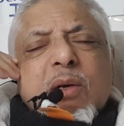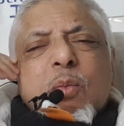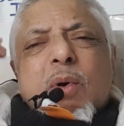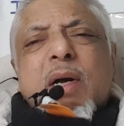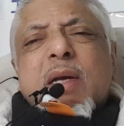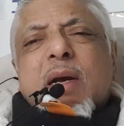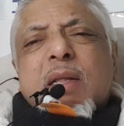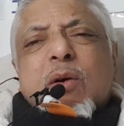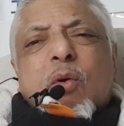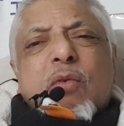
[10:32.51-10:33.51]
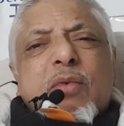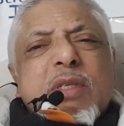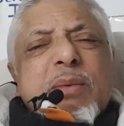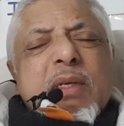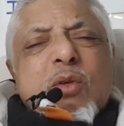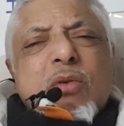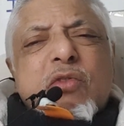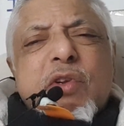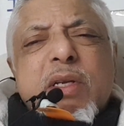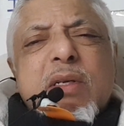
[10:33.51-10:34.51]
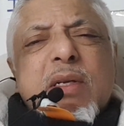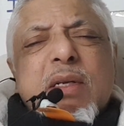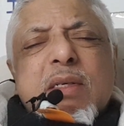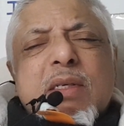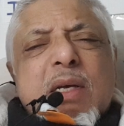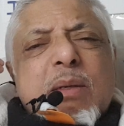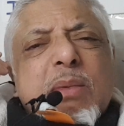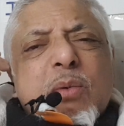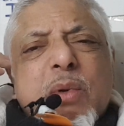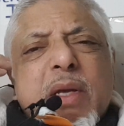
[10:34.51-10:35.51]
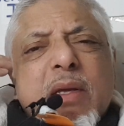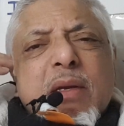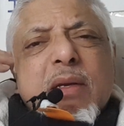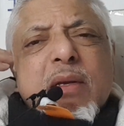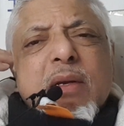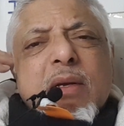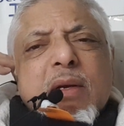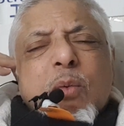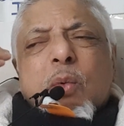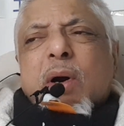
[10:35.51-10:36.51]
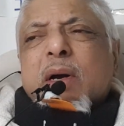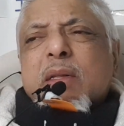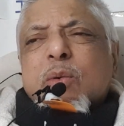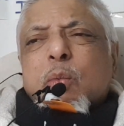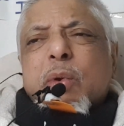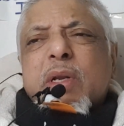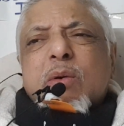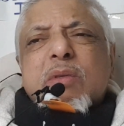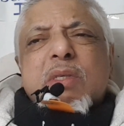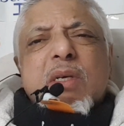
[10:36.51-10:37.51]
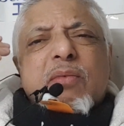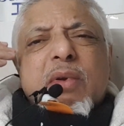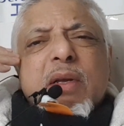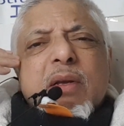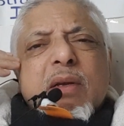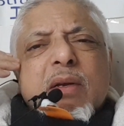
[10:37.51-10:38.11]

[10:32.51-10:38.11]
Why are the orphans being so treated in a terrible way? Why are the widows suffering?